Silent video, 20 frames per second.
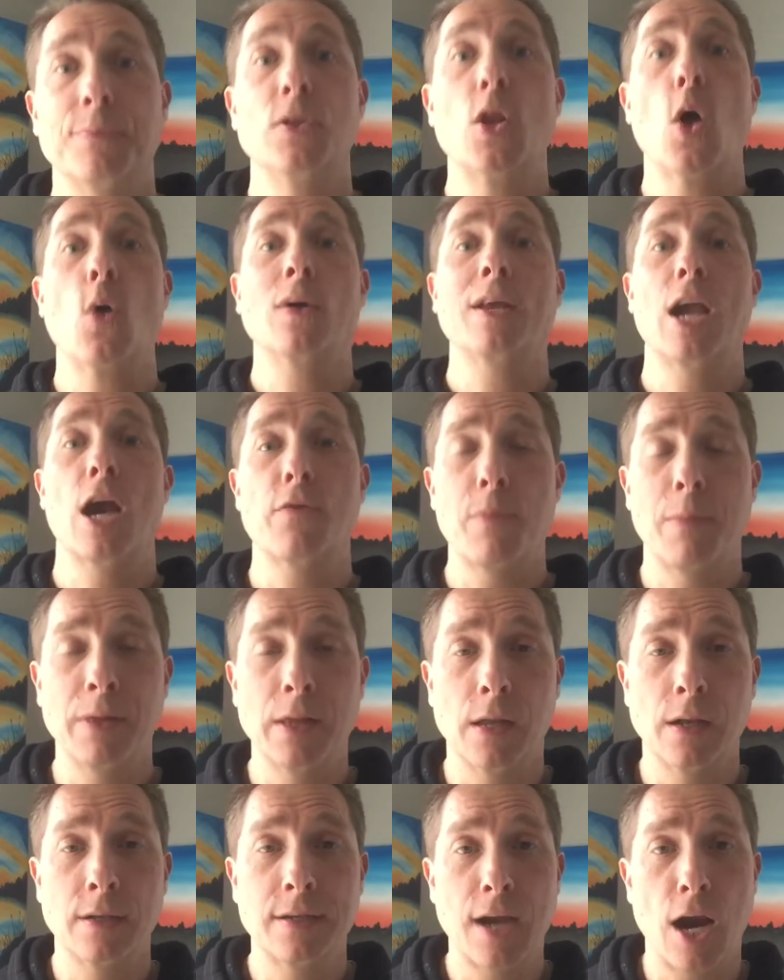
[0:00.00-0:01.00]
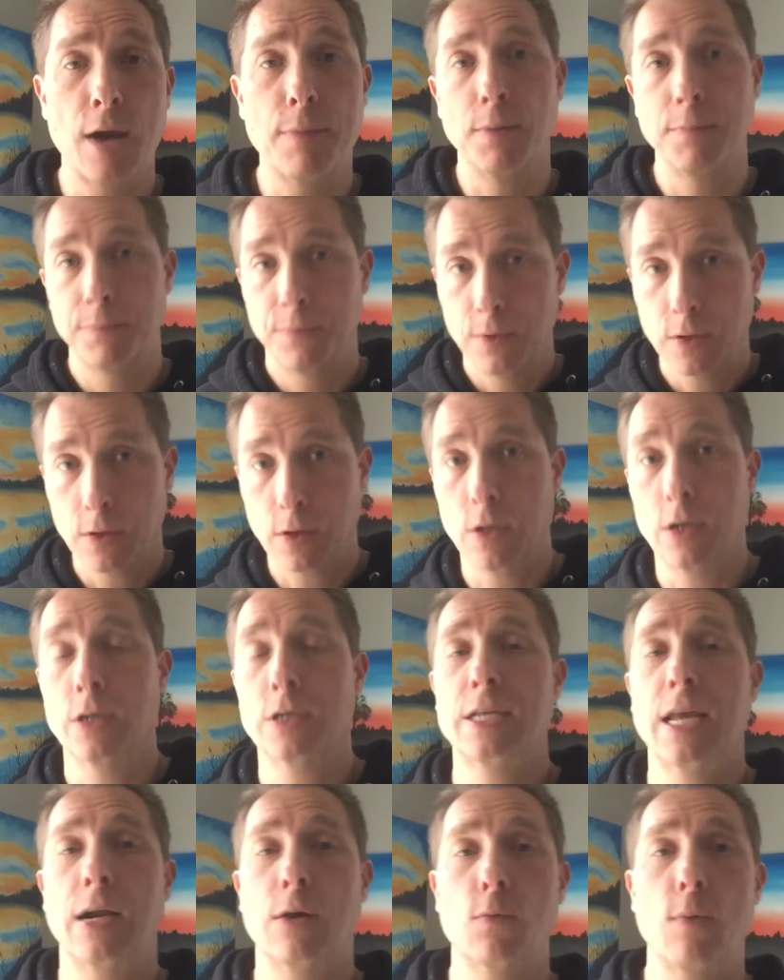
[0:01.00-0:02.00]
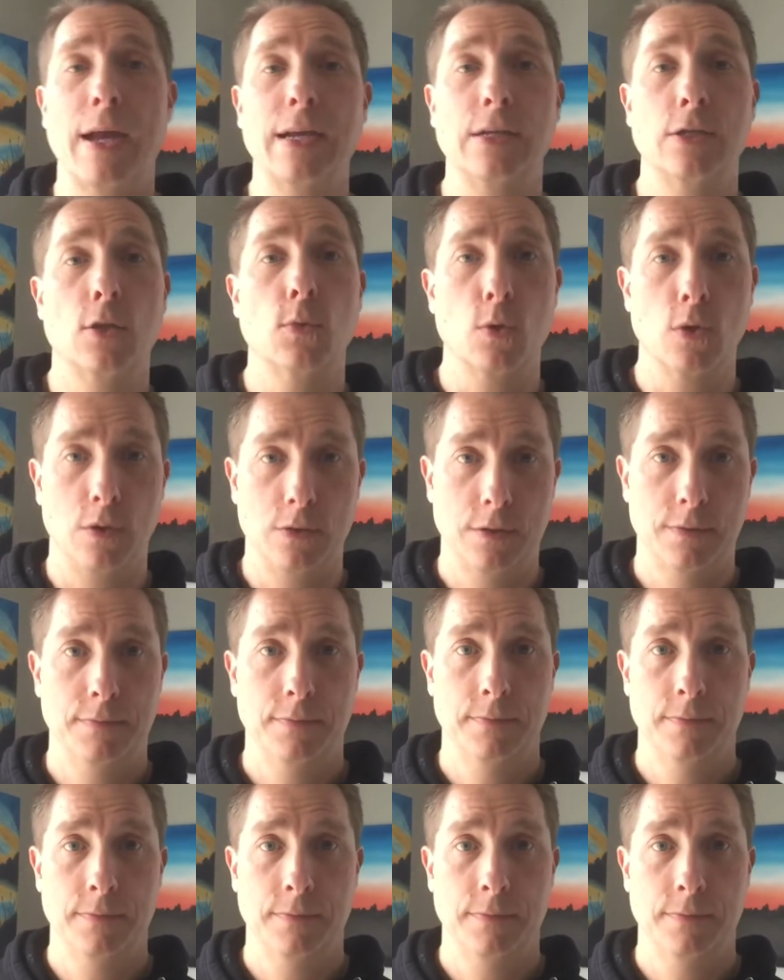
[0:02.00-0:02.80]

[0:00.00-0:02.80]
Don't care if I'm a little terrible. Going to send it right to the world.